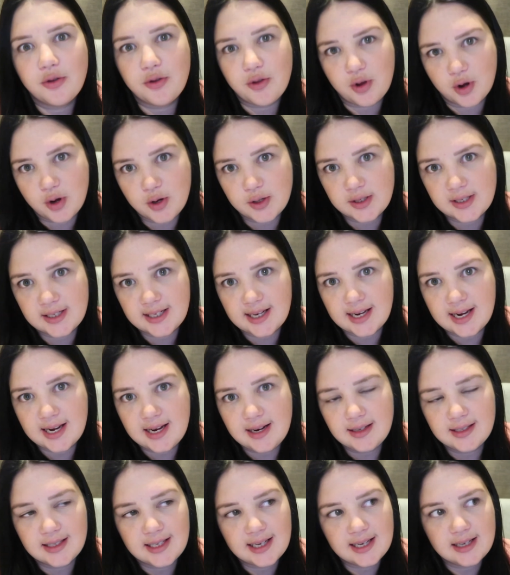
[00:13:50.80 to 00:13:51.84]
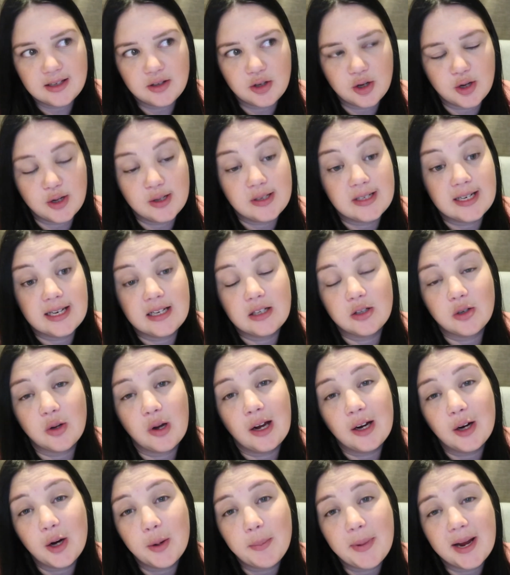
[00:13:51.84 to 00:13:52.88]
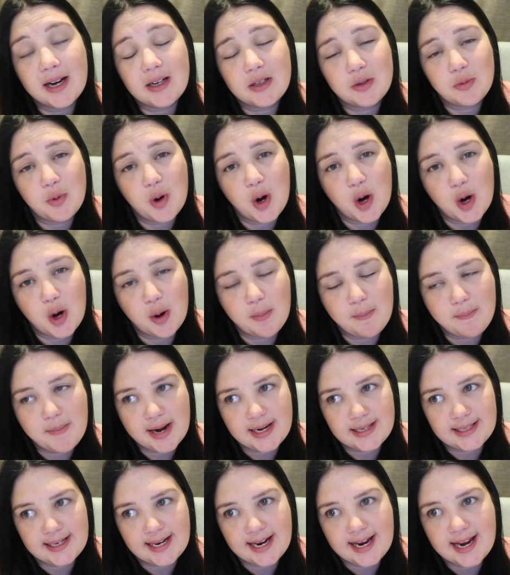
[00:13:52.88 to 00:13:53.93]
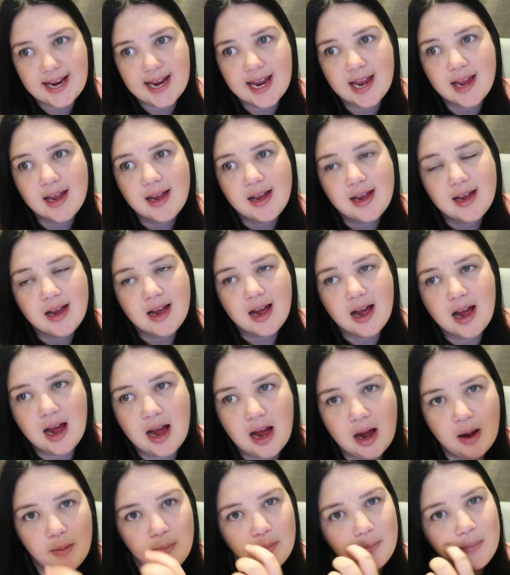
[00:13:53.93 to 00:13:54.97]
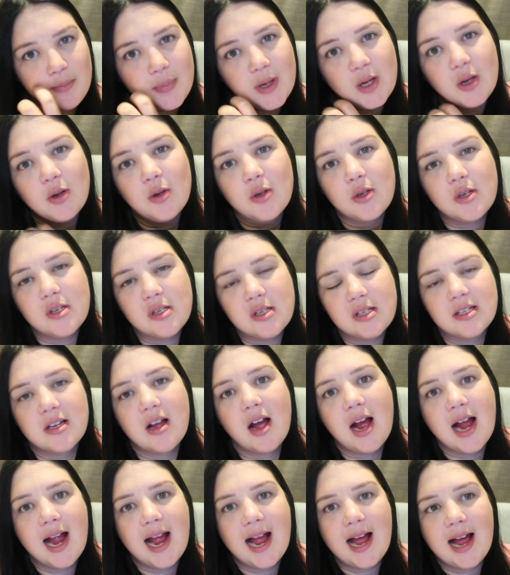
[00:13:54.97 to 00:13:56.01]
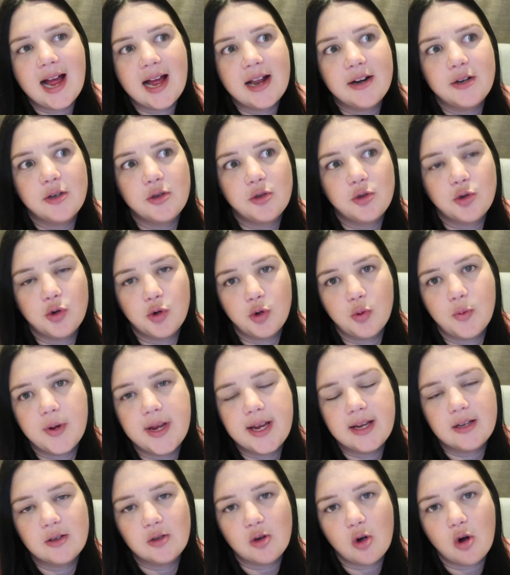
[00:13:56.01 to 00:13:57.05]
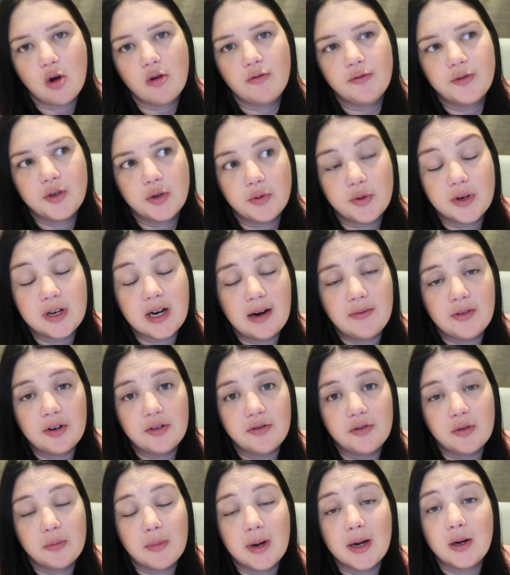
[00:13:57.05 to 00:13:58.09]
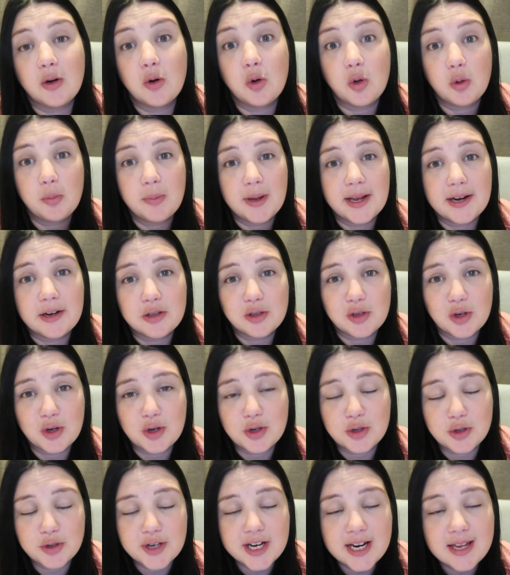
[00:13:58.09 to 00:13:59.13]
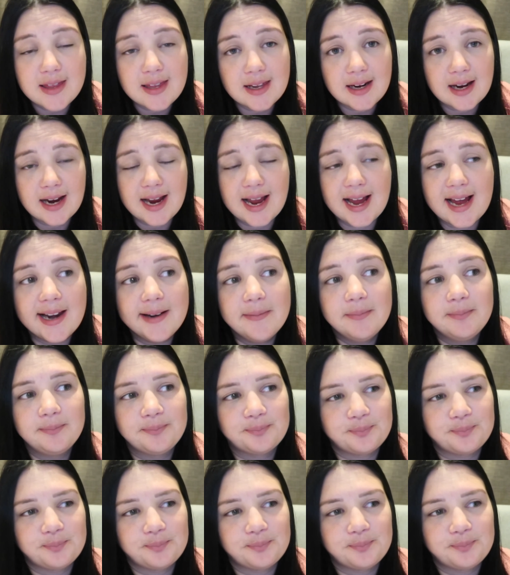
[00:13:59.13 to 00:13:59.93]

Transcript: Thursday. Today's Thursday, so I go back to work on Monday um, because I had two weeks off to recover from my gallbladder surgery that I had.